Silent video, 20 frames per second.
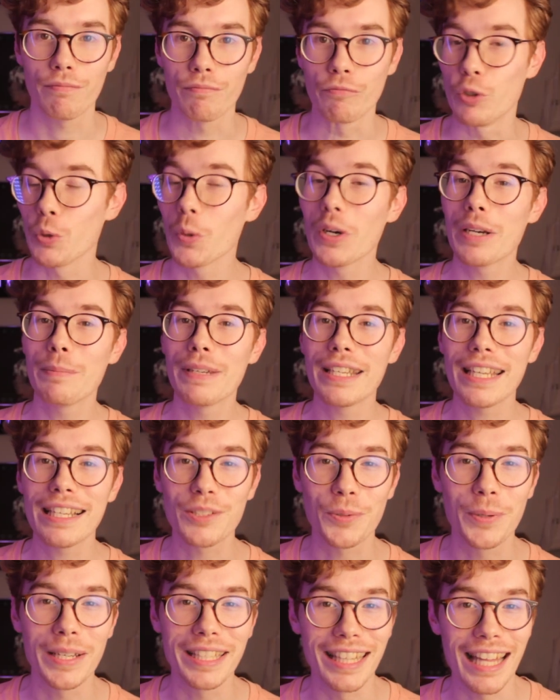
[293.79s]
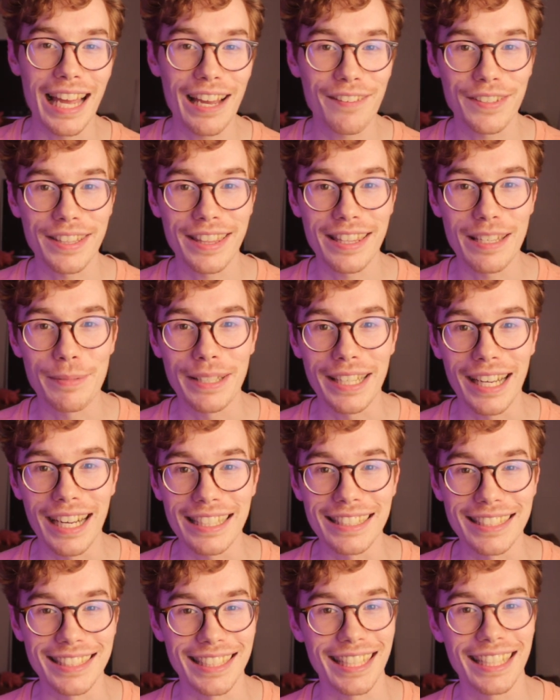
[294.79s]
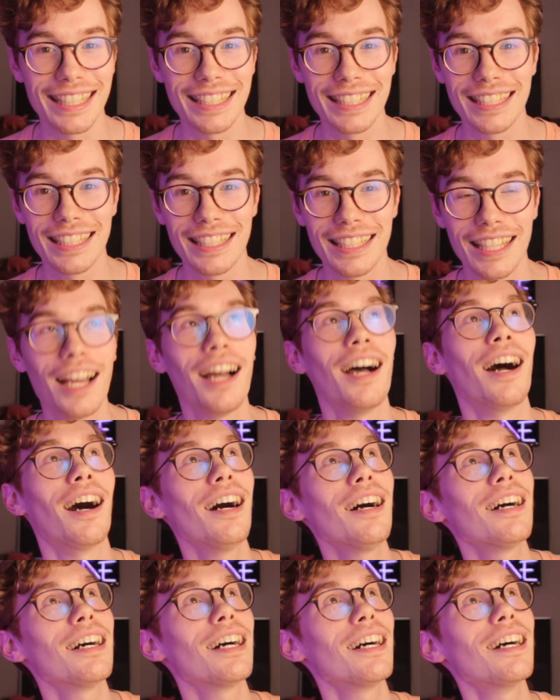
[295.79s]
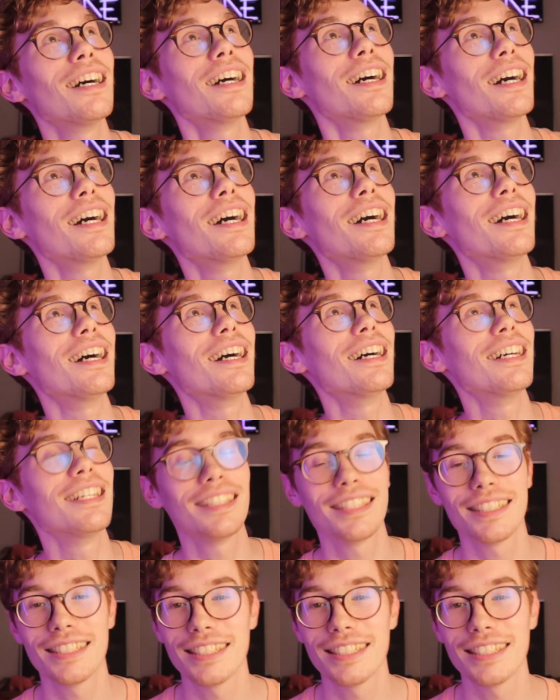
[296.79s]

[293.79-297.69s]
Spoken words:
Join me as we laugh at them in hindsight. Ha ha ha.